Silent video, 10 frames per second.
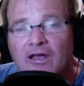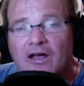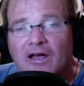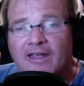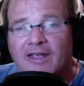
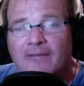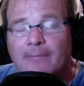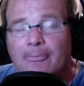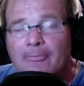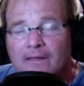Again,
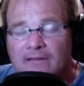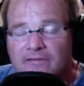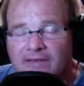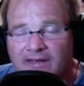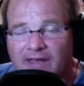
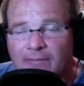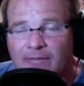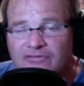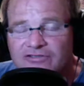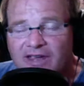the
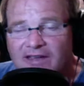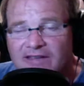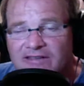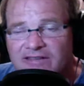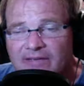MFJ
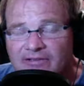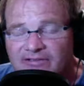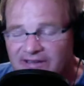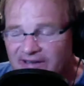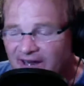
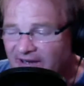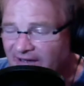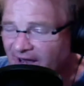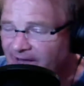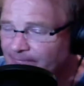
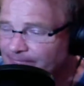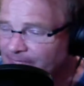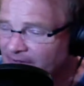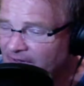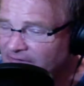1788,
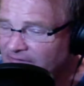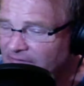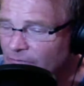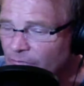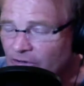it
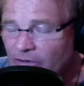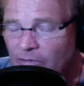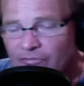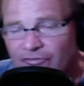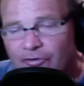will
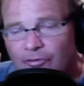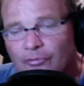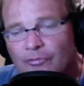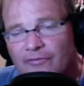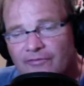
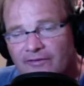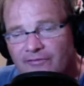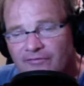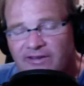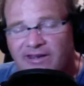do
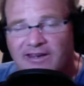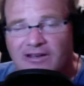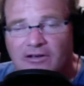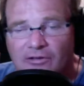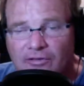
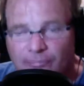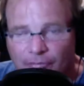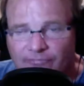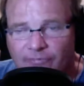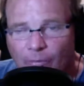15
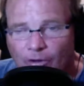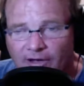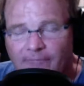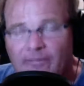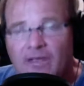through
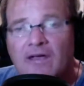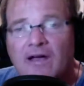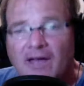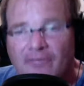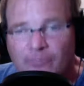40.
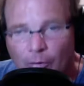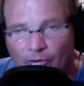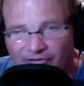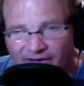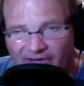I've more
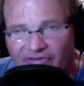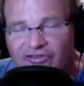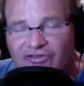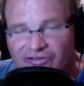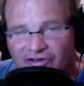
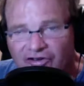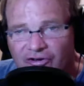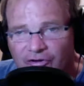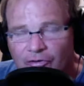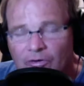tests to
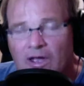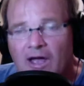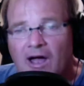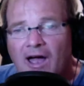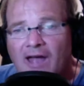do.
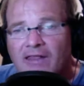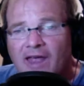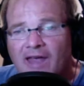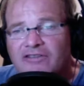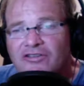I'd
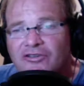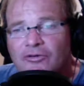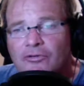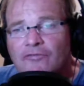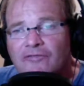like to
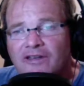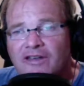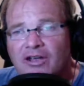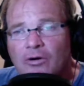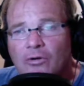do a
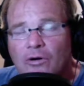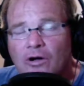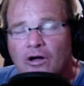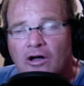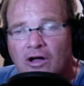video
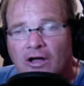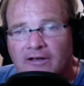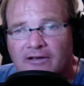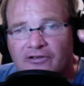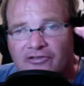
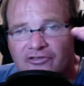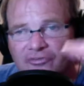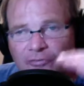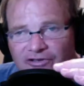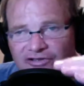on
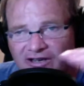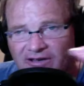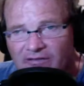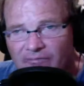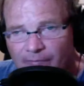
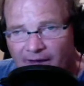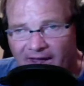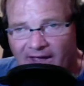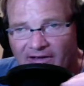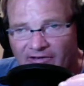switching
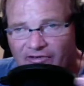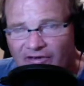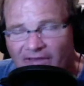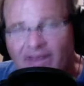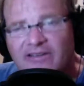bands.
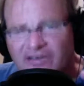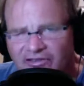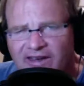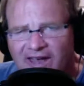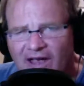I'd like to
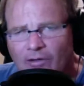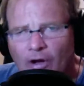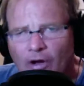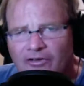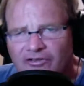see how
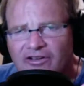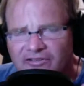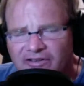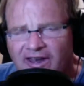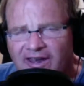long it's going
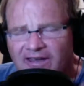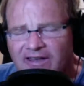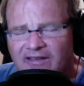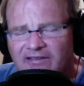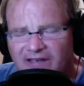to take
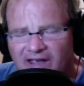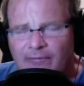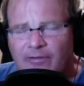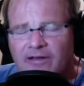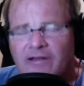and
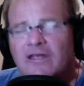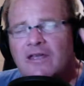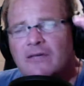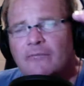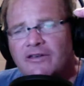time it
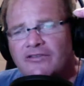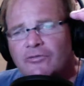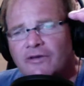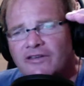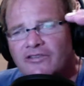
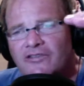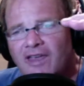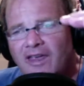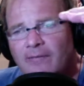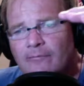between,
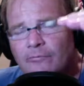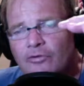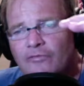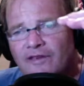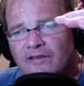say,
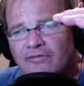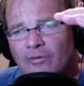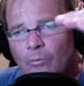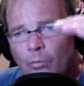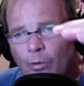moving
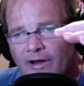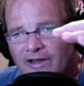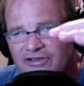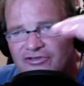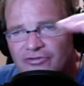from one
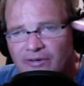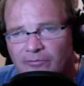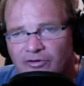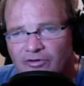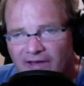extreme
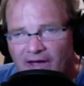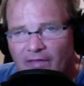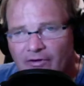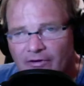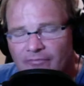to the
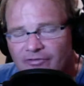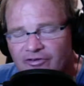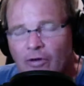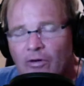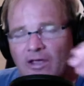other.
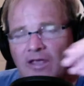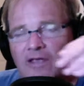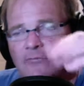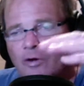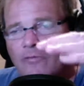So
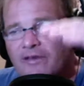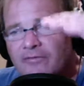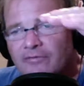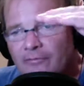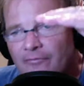moving
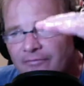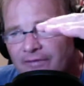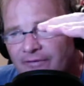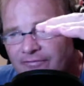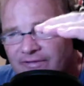from
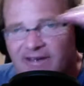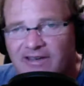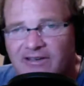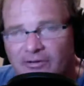15 to